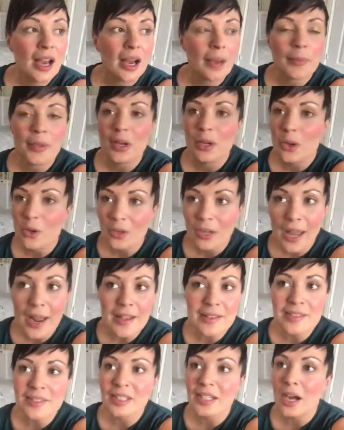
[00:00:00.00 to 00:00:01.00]
and they're
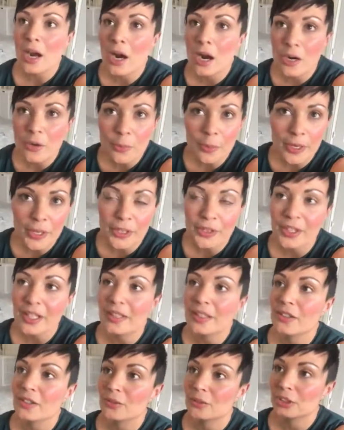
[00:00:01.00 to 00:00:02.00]
long-lasting,
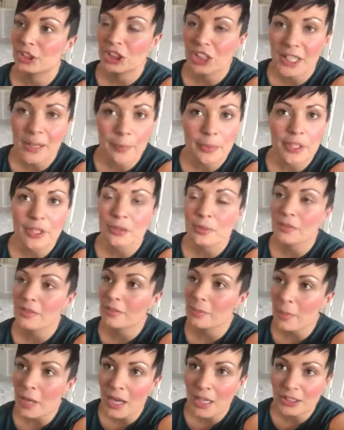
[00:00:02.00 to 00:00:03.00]
hard-wearing, they don't chip, they don't
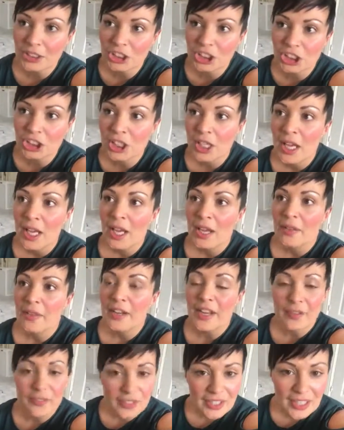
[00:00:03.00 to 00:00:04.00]
smudge,
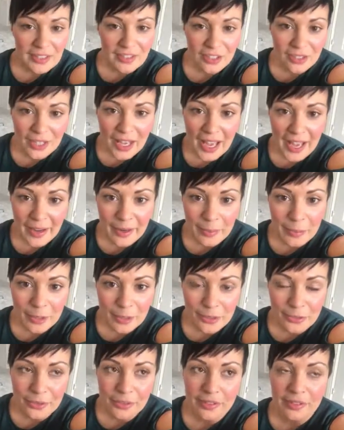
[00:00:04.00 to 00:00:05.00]
they're never tested on
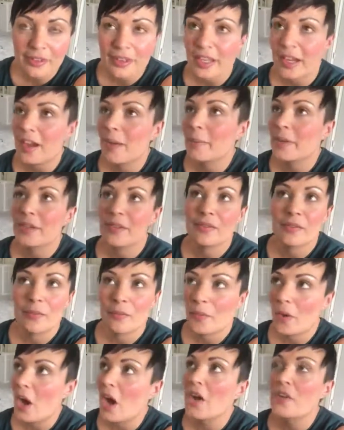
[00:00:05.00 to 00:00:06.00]
animals, they come in
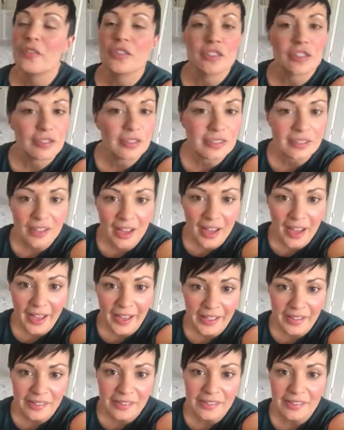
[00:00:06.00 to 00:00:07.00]
hundreds of
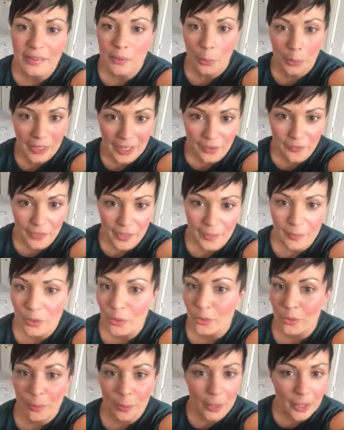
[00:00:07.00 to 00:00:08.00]
designs. We love them.
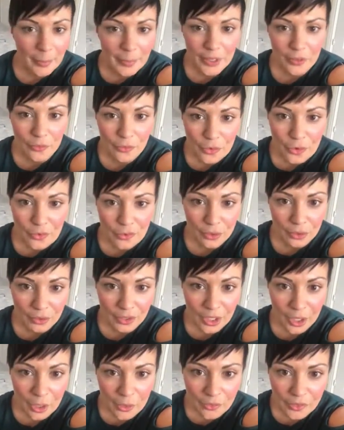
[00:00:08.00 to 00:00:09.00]
They're on a permanent 4 for
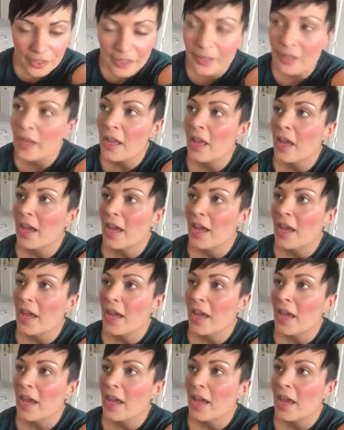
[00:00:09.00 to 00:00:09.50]
3 offer,